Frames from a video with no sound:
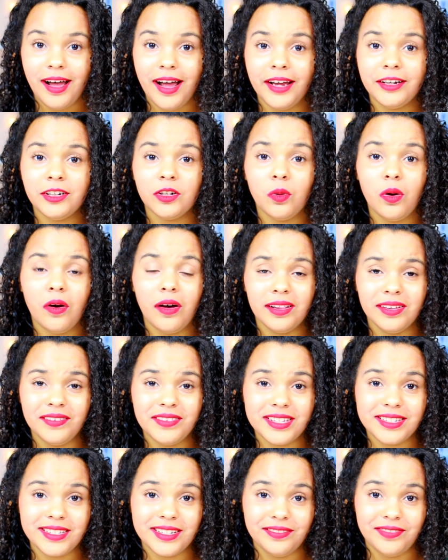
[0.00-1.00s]
I know all of
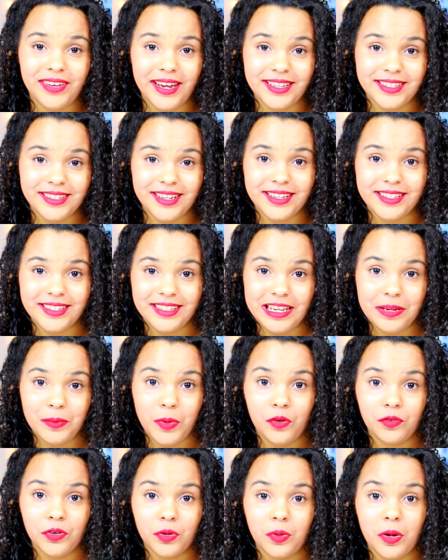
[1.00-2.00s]
this advice can seem
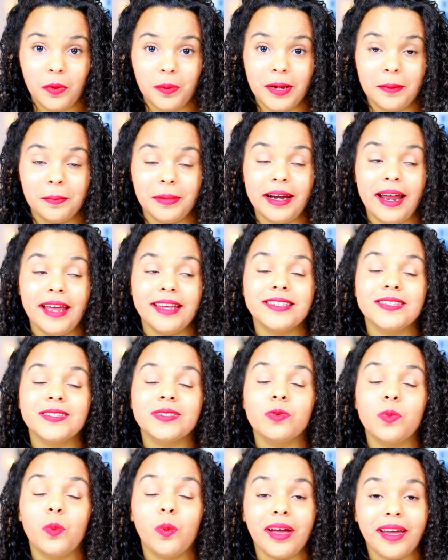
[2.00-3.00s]
overwhelming, but I
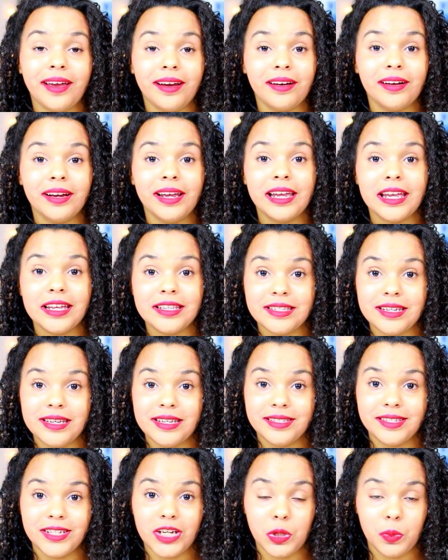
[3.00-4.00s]
swear it gets
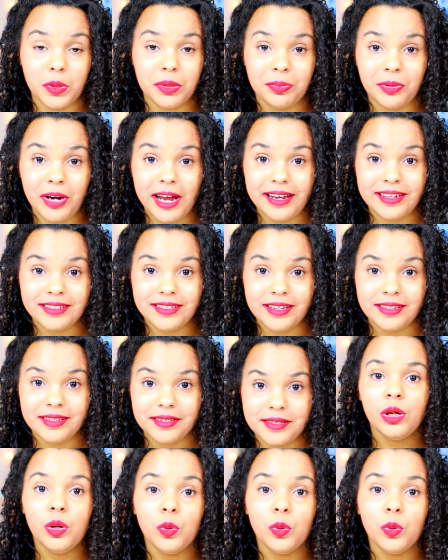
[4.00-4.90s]
easier with practice.